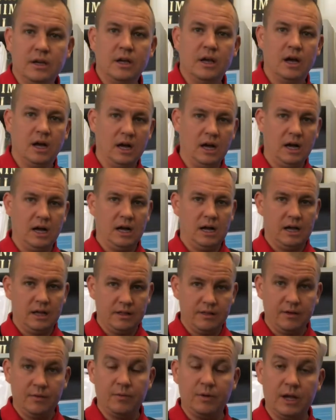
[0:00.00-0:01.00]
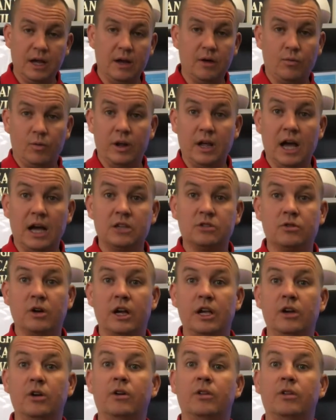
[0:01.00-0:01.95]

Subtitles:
And then we re-x-ray you,